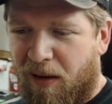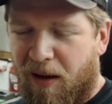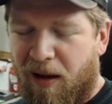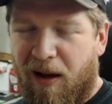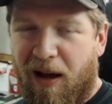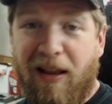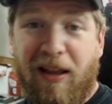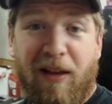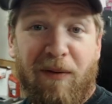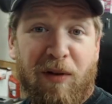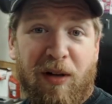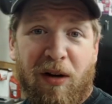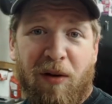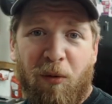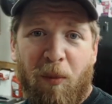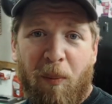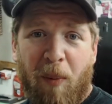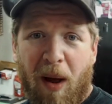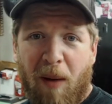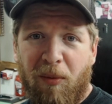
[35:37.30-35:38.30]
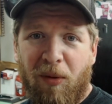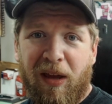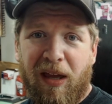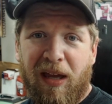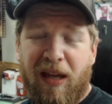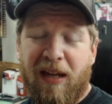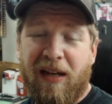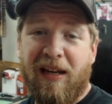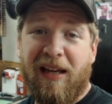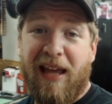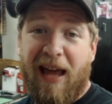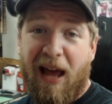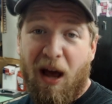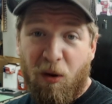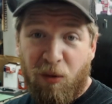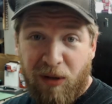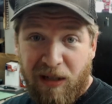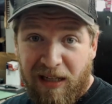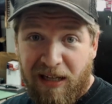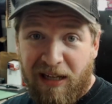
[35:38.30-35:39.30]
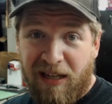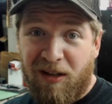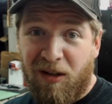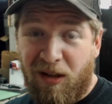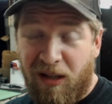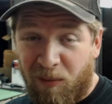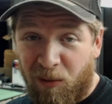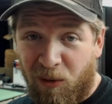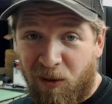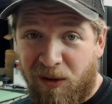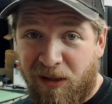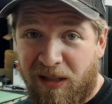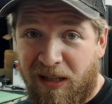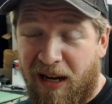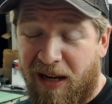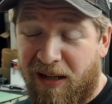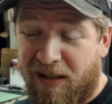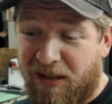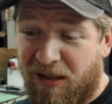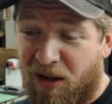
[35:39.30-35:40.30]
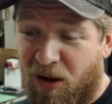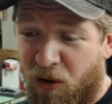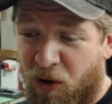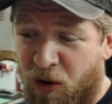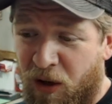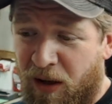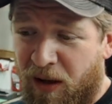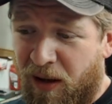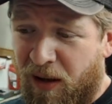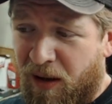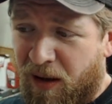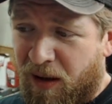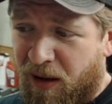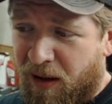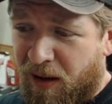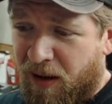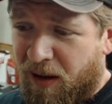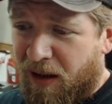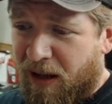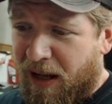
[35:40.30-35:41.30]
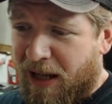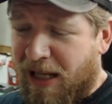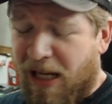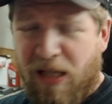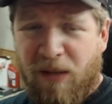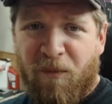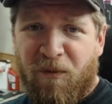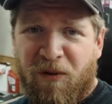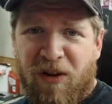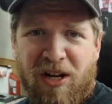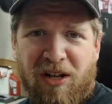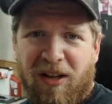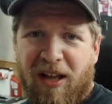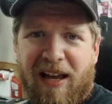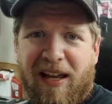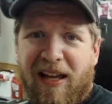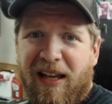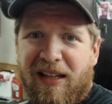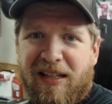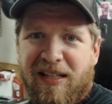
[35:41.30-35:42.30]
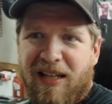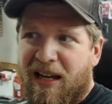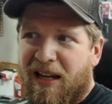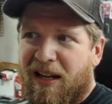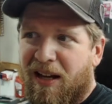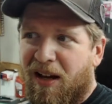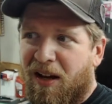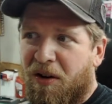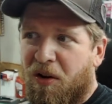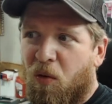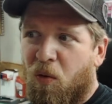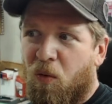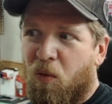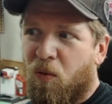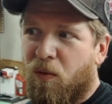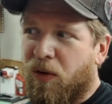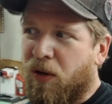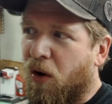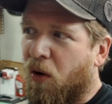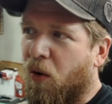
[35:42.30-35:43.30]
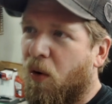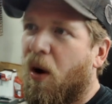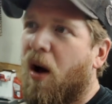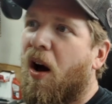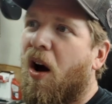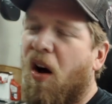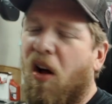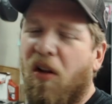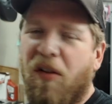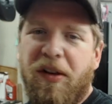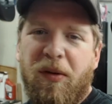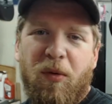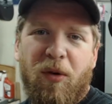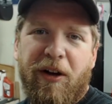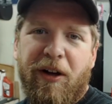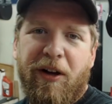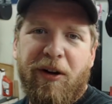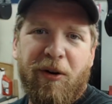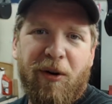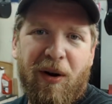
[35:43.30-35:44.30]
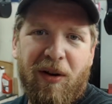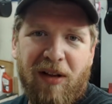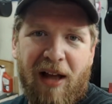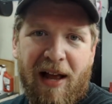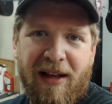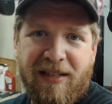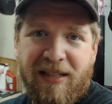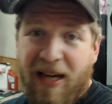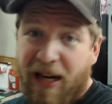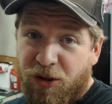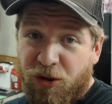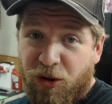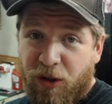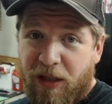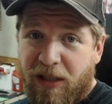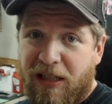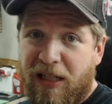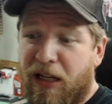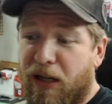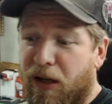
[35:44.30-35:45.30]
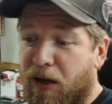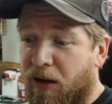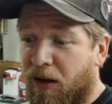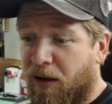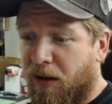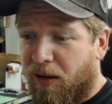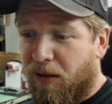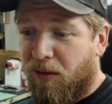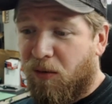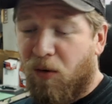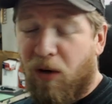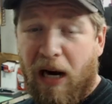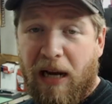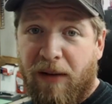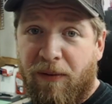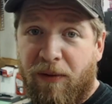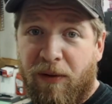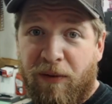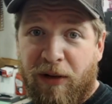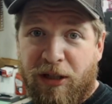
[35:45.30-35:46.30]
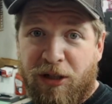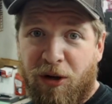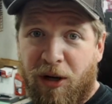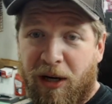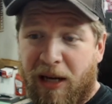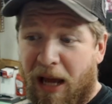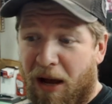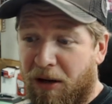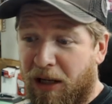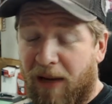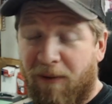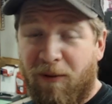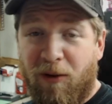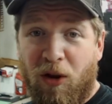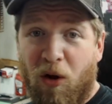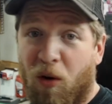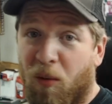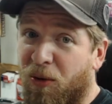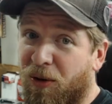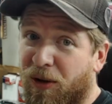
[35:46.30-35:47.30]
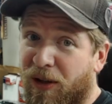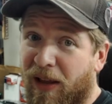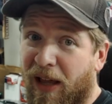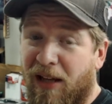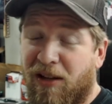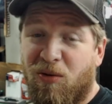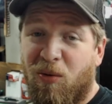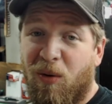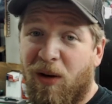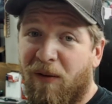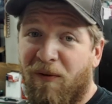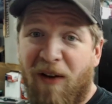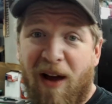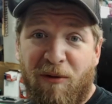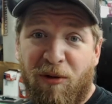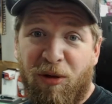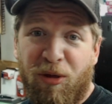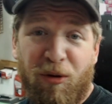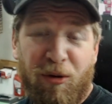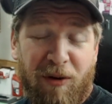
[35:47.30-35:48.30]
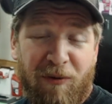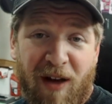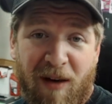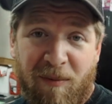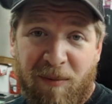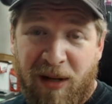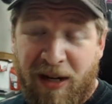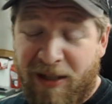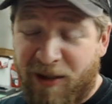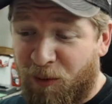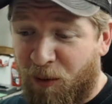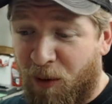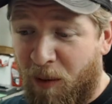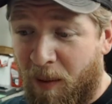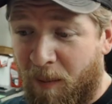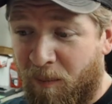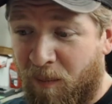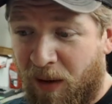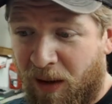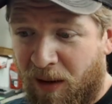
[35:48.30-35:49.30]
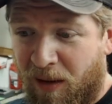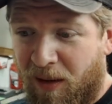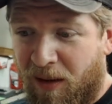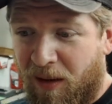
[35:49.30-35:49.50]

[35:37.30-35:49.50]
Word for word: uh, I live in a Republican county in a liberal state, so." It doesn't feel like it's like, uh, you know, Hollywood or Los Angeles here where I live in Ventura County, even though I'm only like twenty-five or thirty-five minutes from,